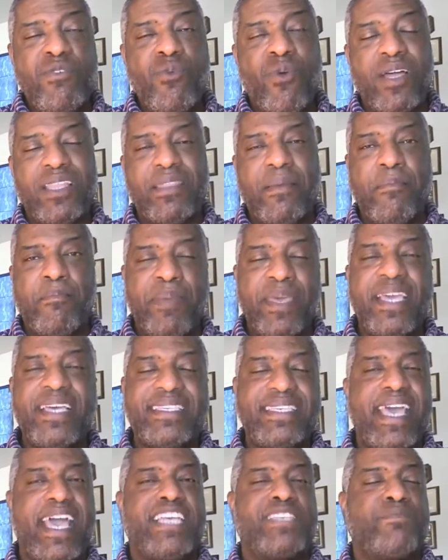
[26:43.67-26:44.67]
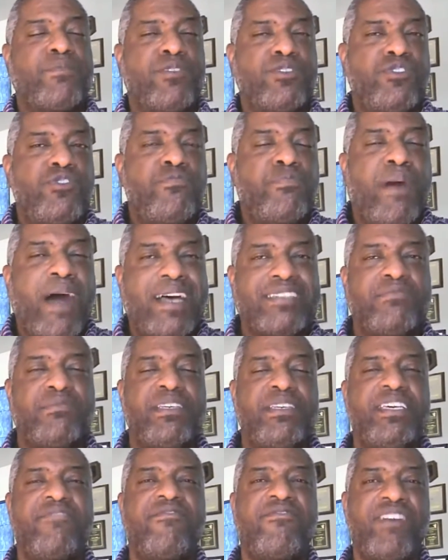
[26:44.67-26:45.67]
You want the biggest experts you
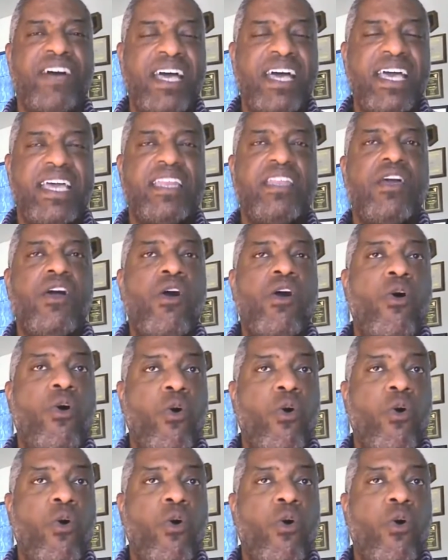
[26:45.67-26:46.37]
possibly can find